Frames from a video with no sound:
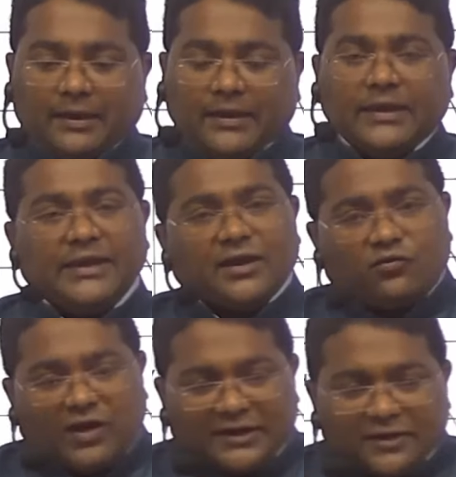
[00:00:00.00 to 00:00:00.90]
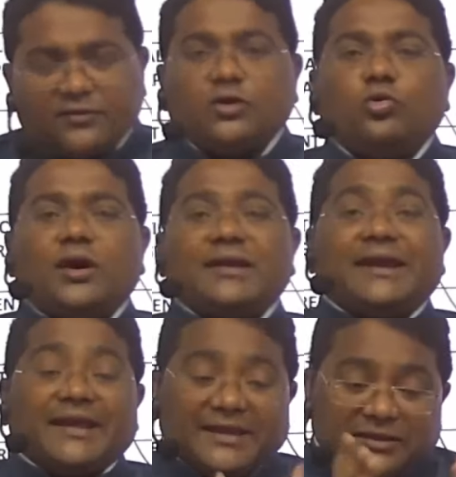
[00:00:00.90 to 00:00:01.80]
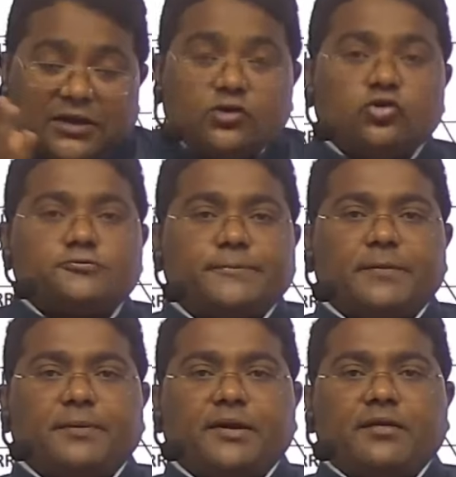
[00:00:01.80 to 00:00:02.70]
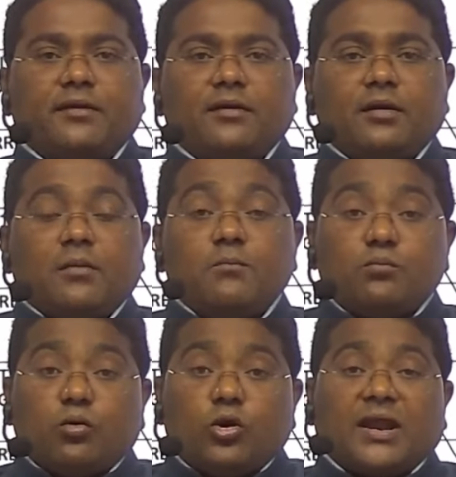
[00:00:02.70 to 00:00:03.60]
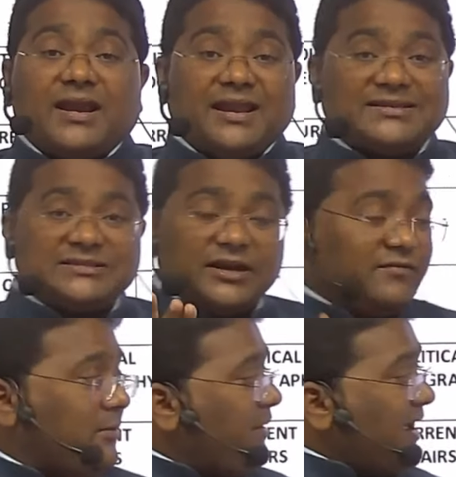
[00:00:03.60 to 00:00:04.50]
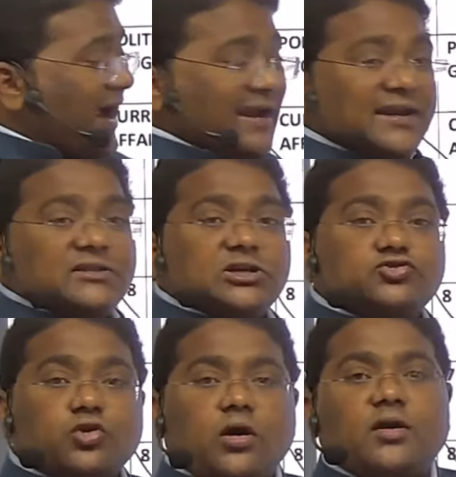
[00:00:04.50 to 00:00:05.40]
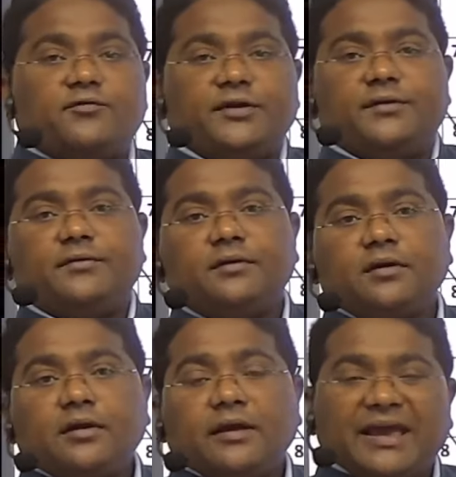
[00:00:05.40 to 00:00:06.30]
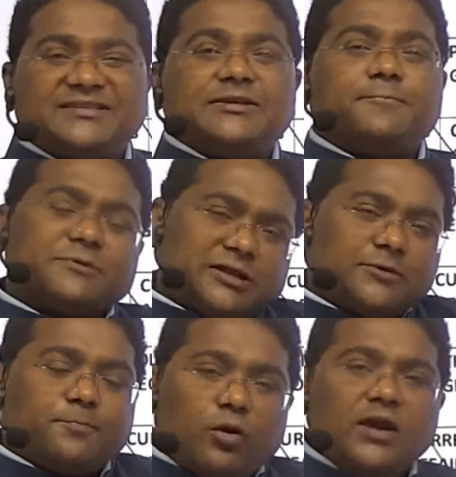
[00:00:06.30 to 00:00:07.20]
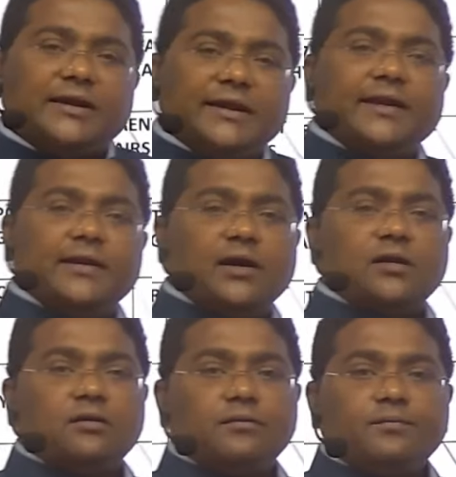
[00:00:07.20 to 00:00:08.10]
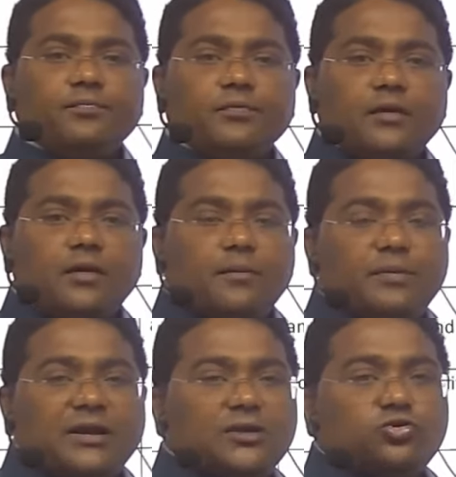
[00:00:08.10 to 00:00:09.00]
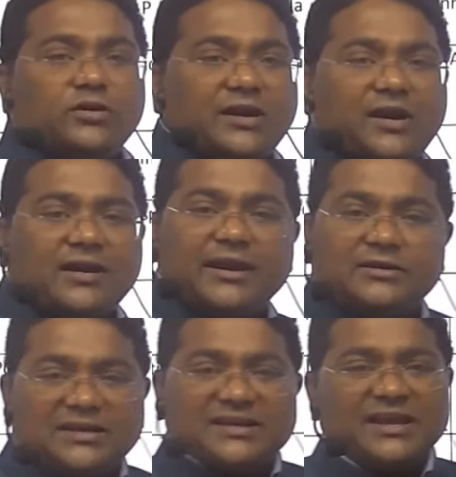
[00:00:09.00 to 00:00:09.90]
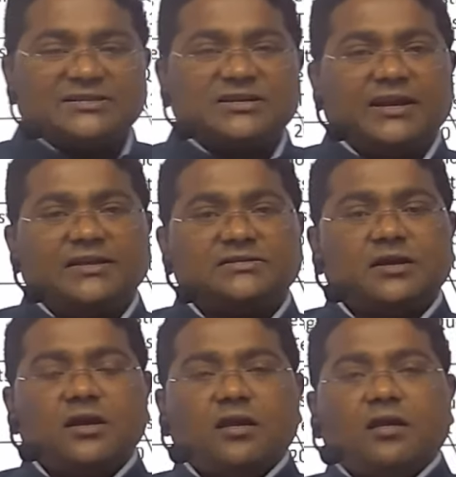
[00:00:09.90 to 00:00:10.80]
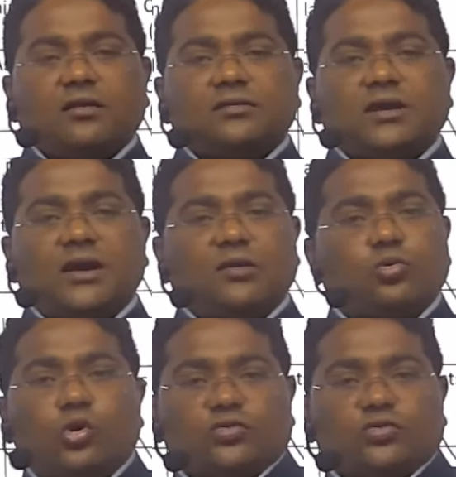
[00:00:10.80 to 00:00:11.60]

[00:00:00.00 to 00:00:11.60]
Here, whatever you are reading in the newspaper, more or less that will be added in the geography, except that polity and all. Because you cannot write that case studies, the court